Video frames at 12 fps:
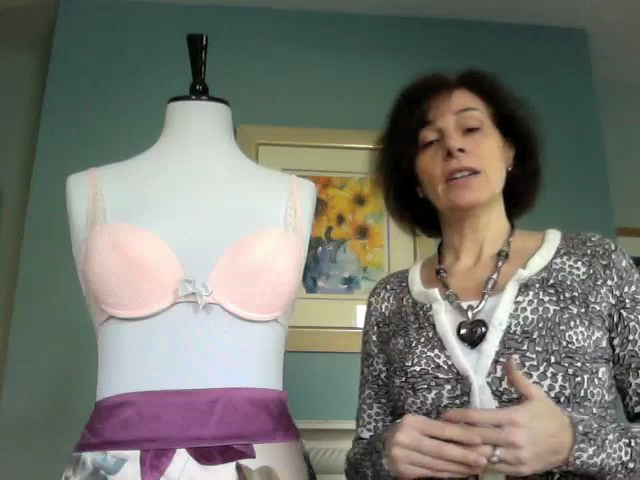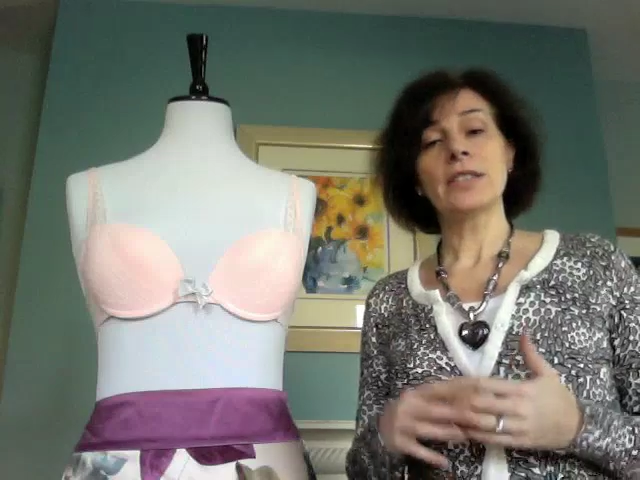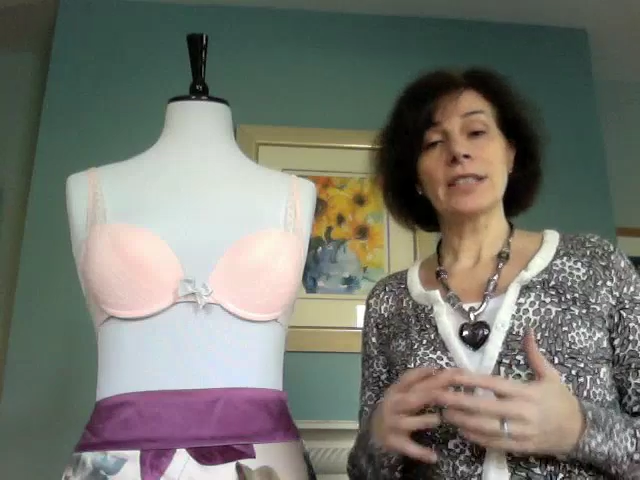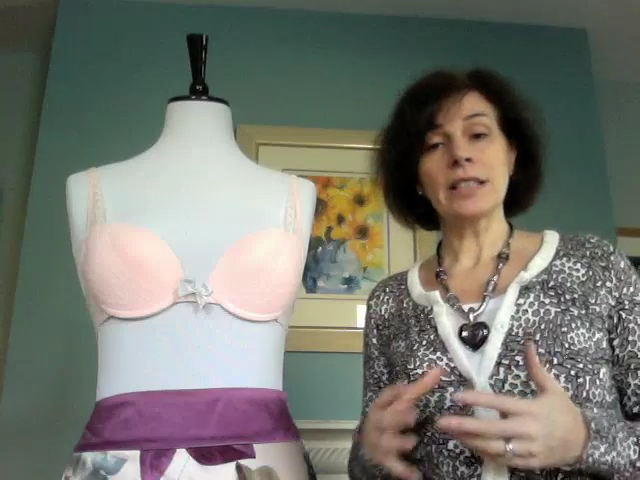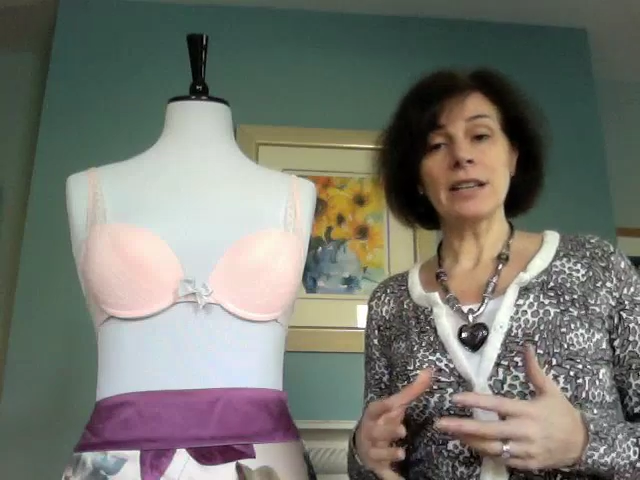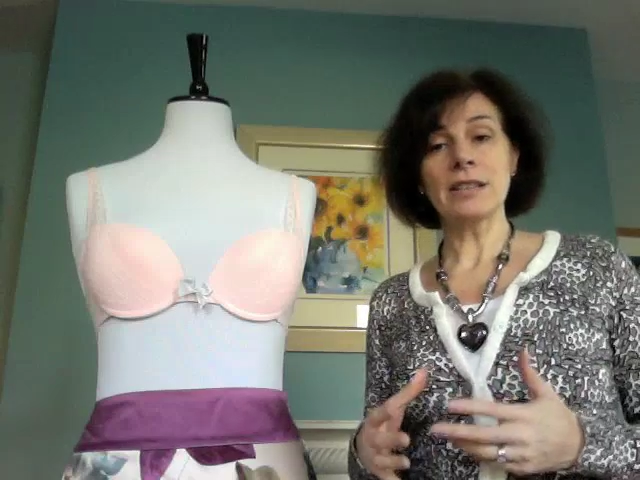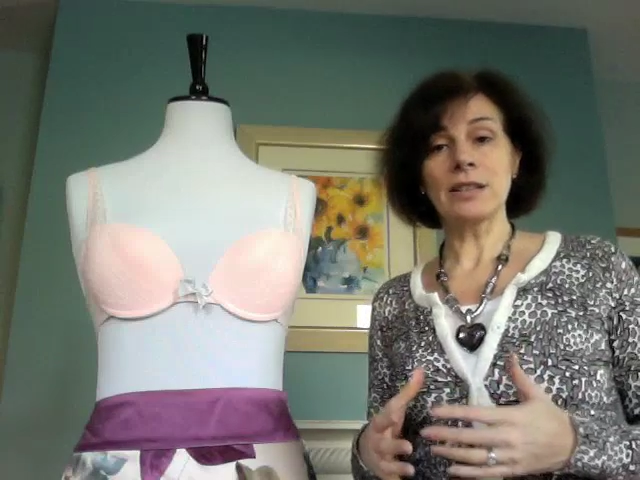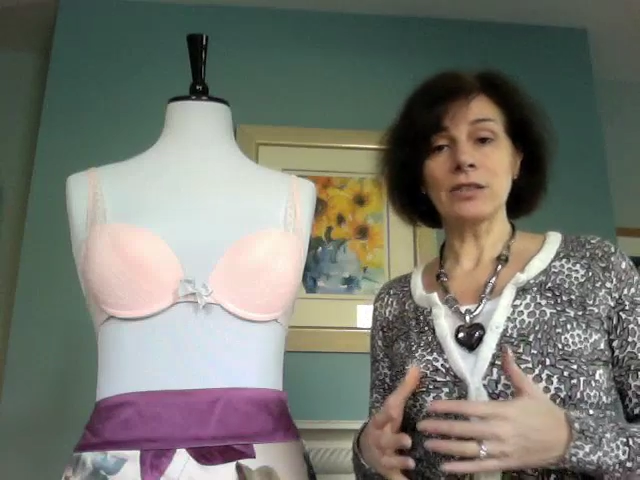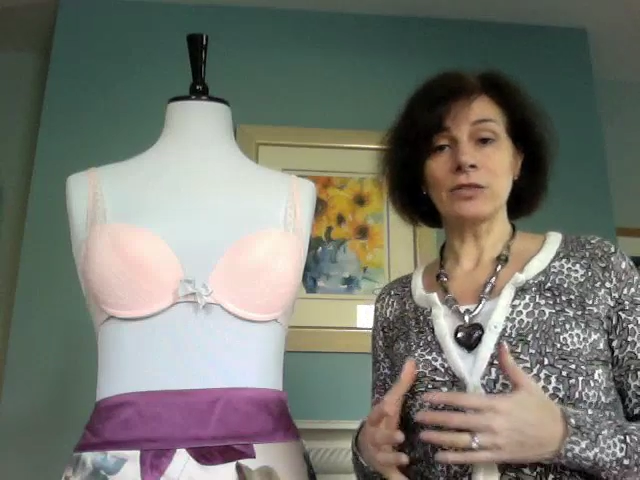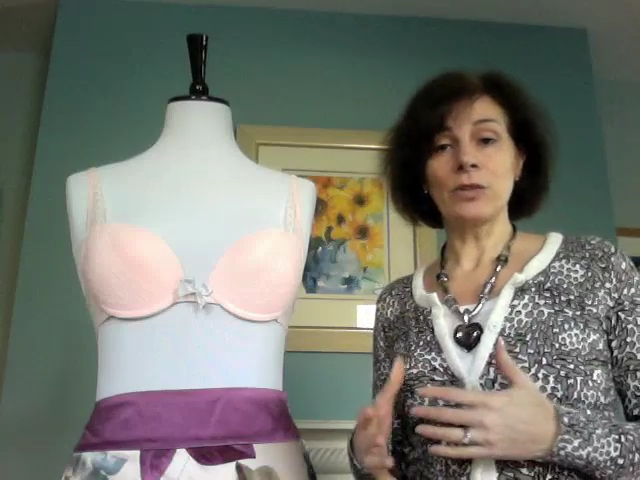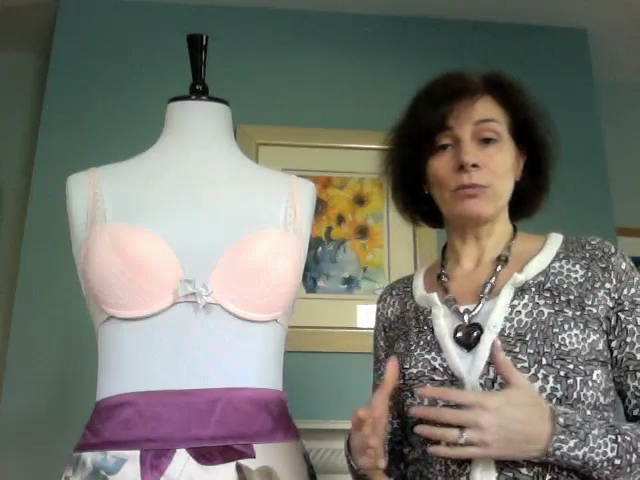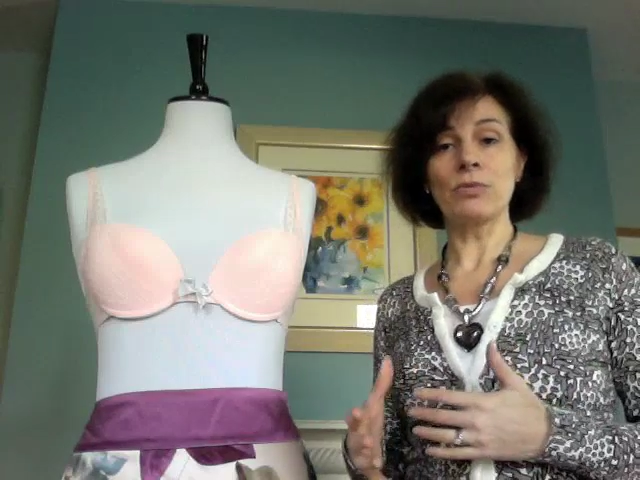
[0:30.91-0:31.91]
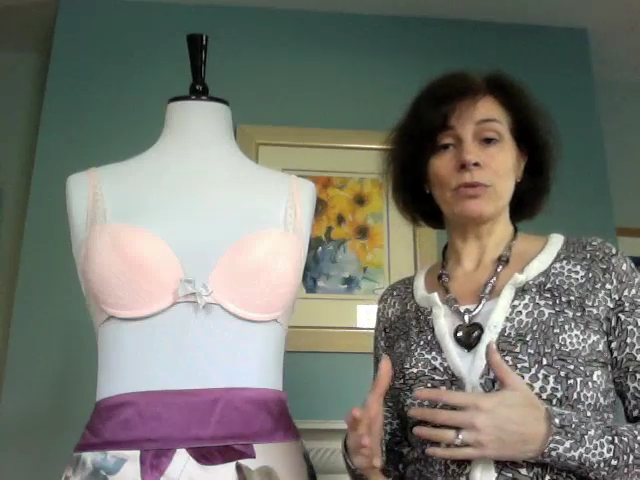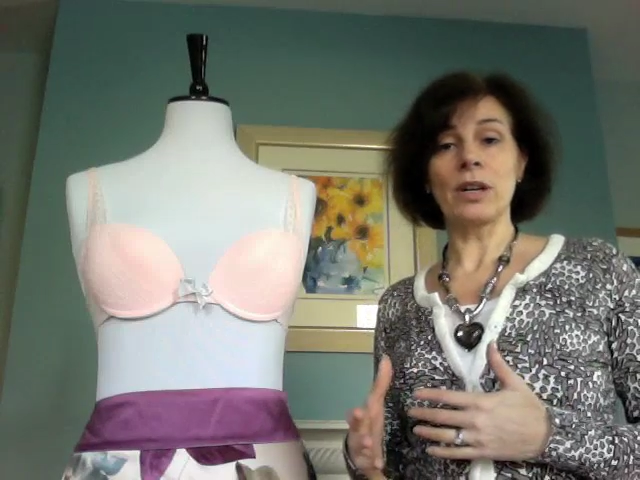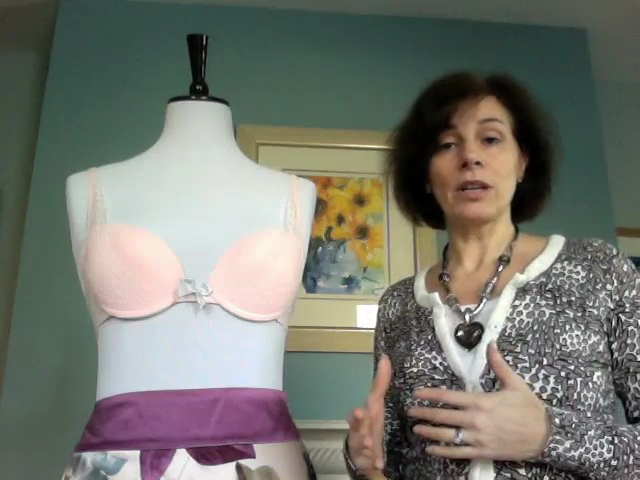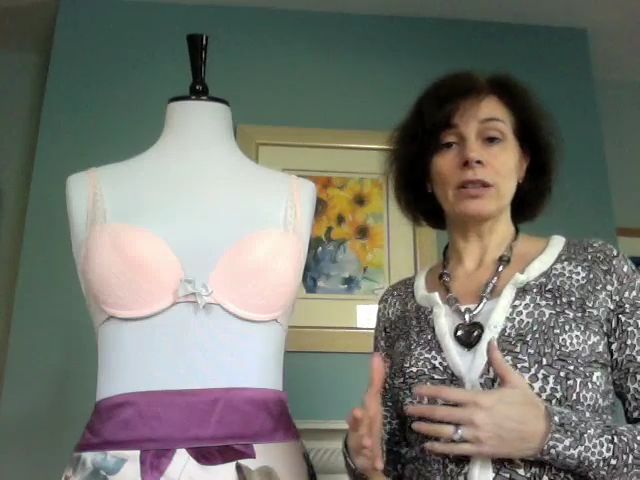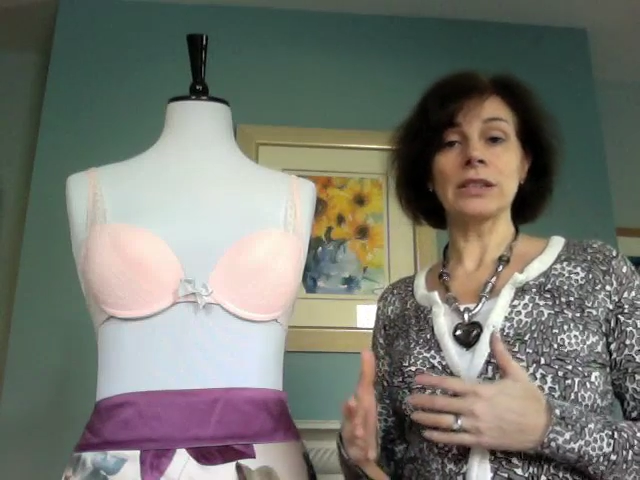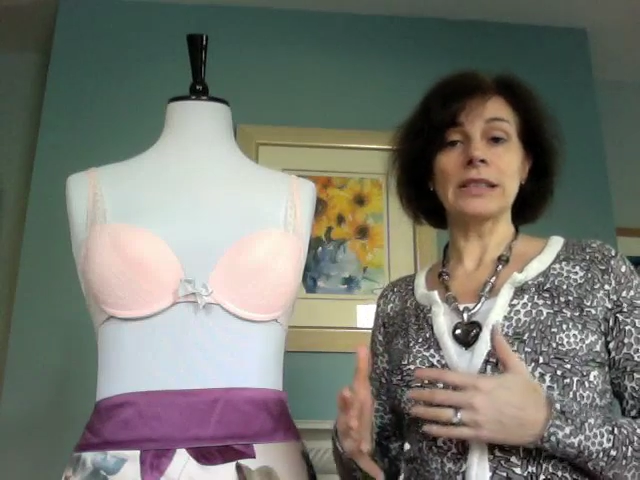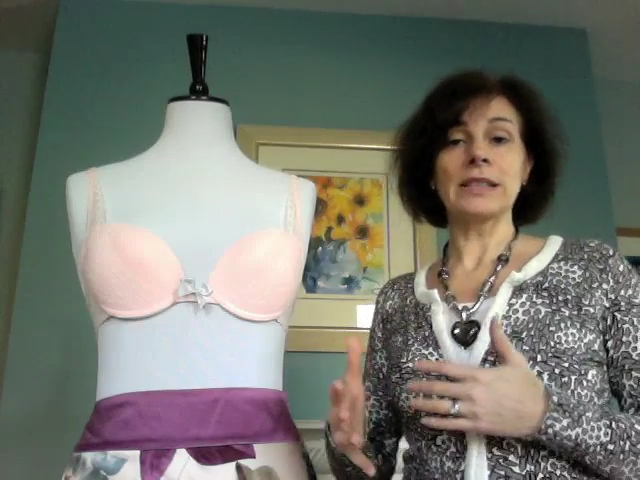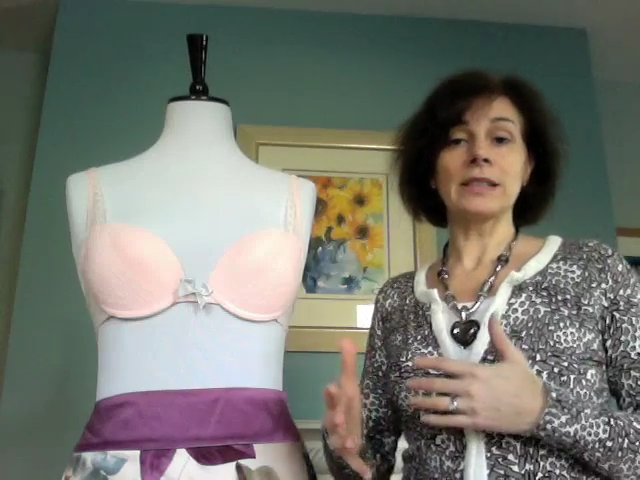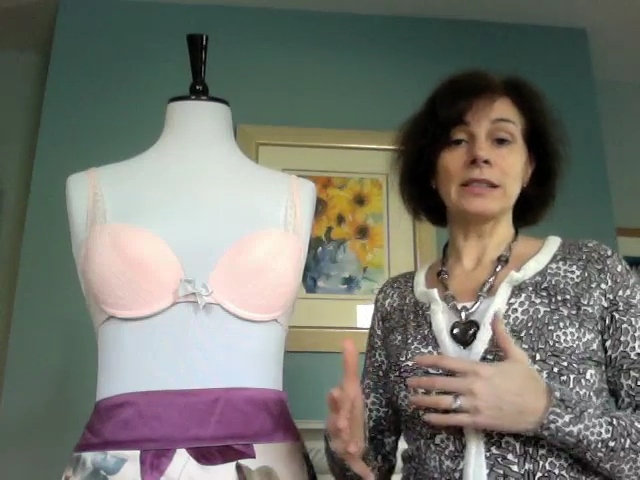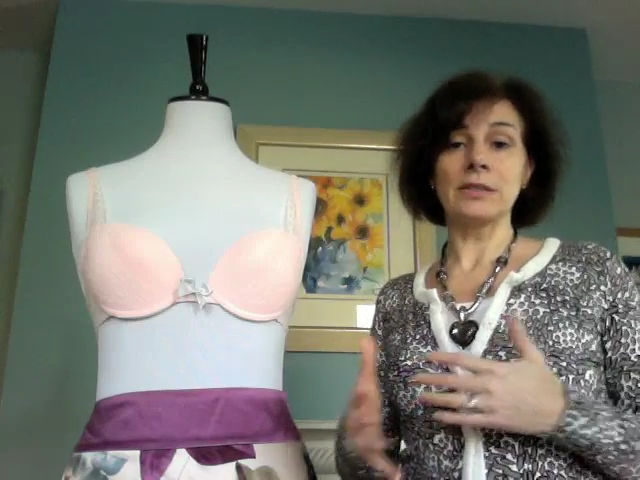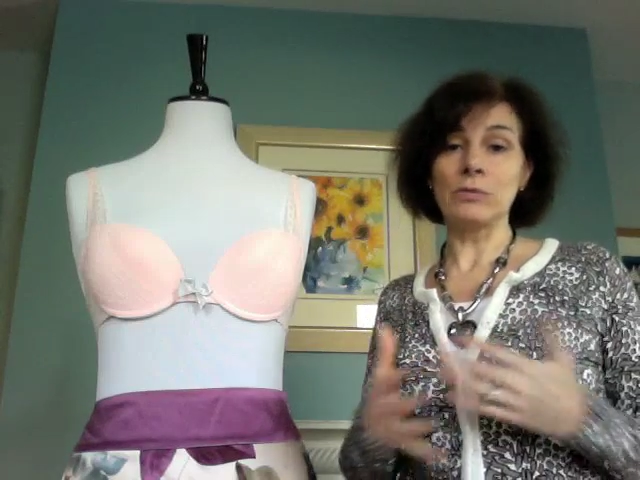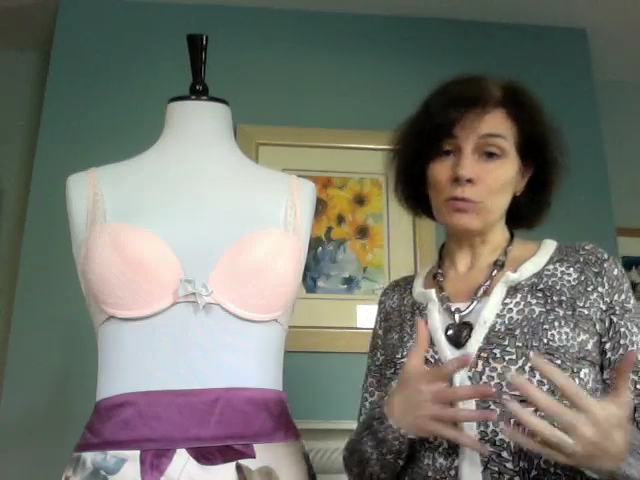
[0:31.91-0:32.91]
signs that the bra is
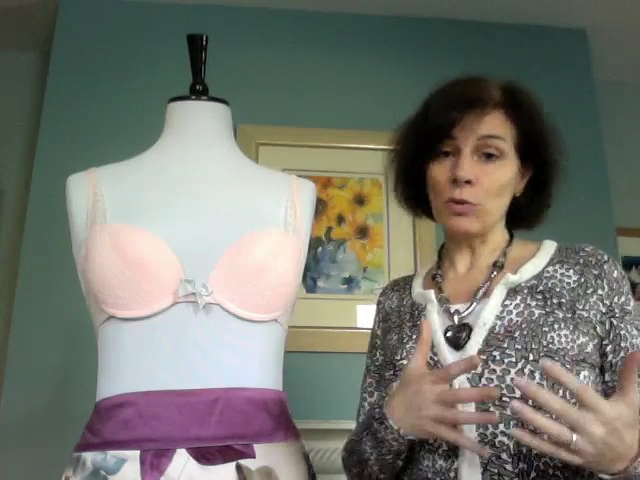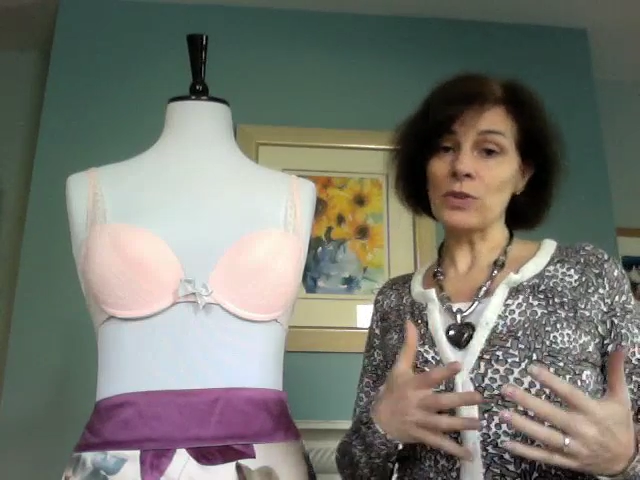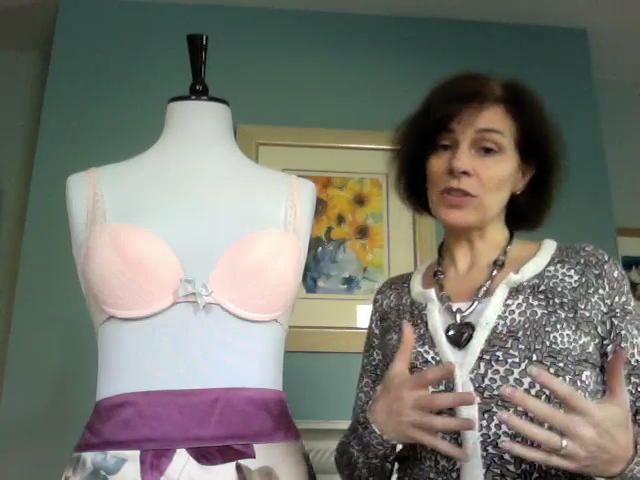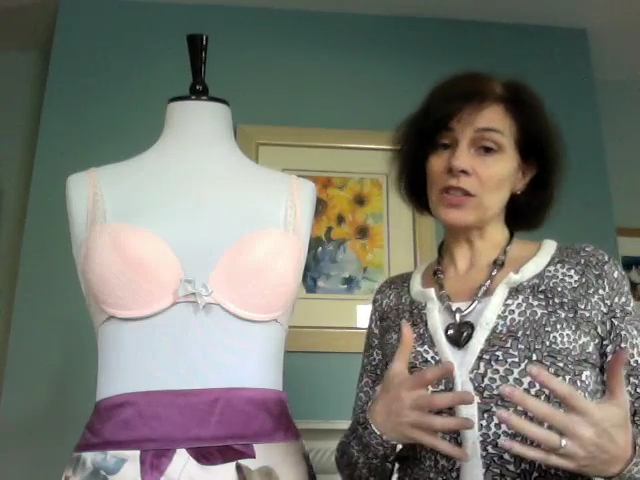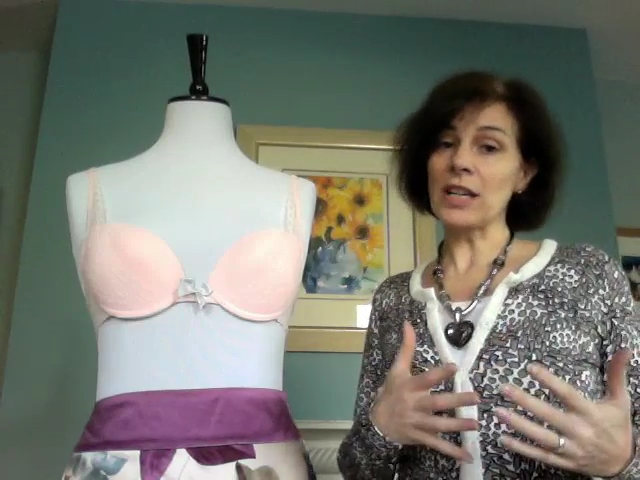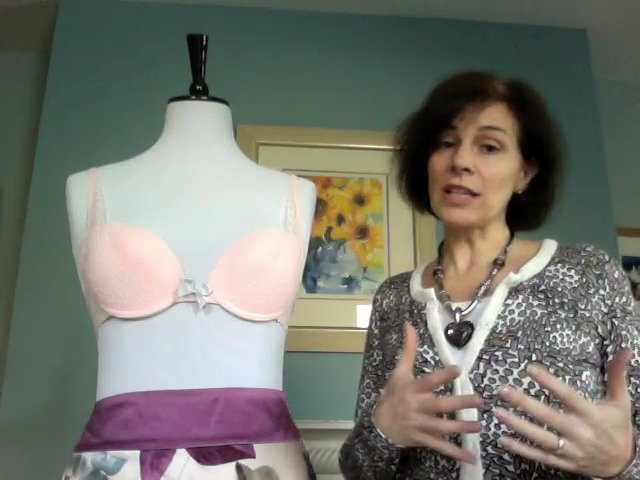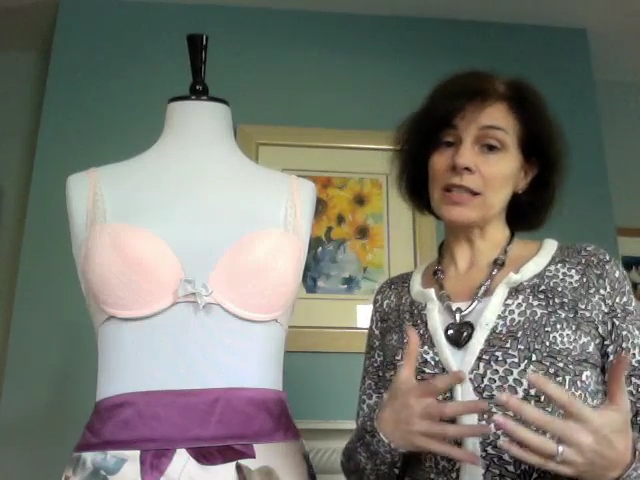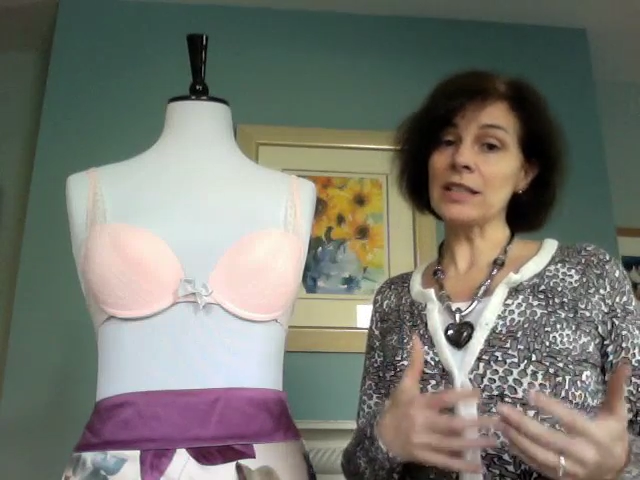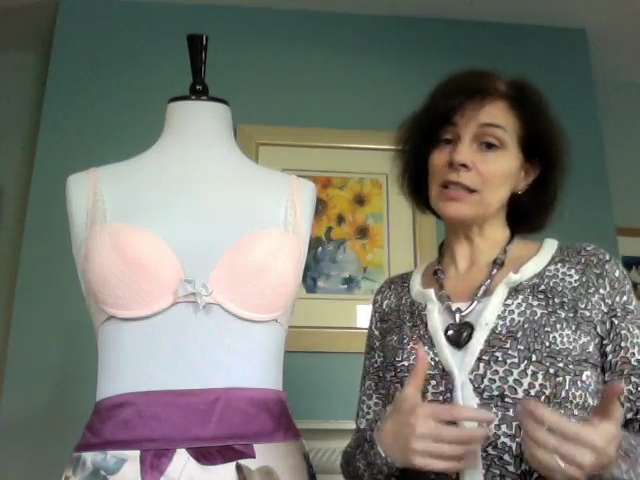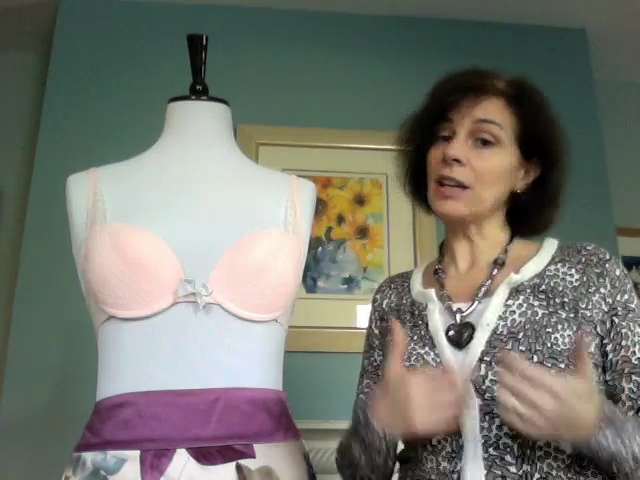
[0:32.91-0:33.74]
wrong size,